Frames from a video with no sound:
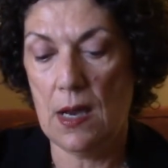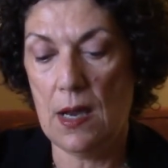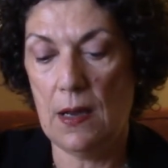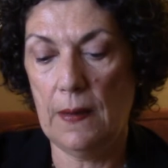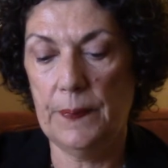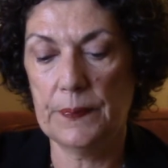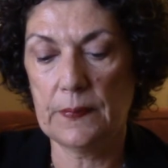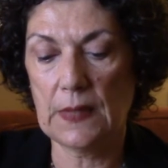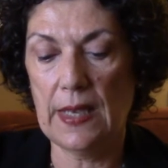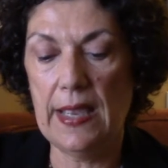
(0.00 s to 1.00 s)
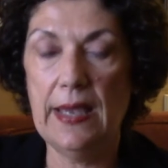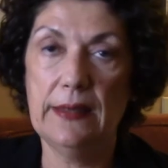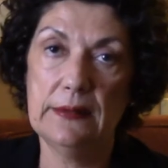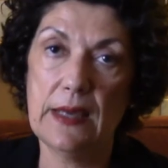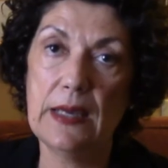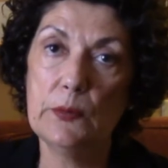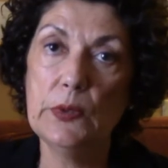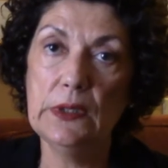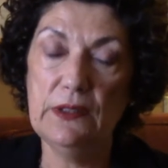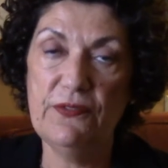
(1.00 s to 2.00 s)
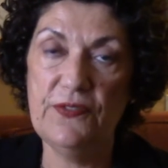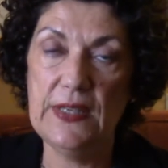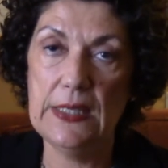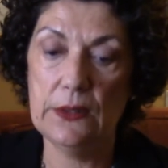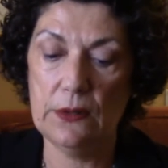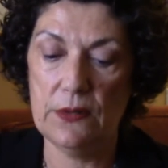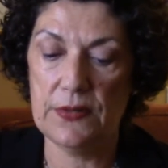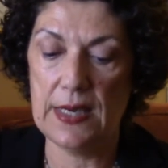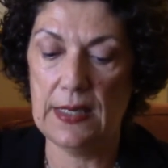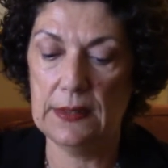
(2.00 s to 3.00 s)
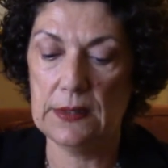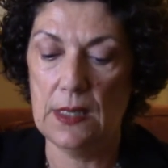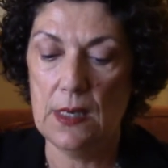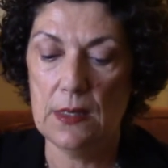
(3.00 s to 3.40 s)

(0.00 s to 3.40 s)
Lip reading: And I really fear that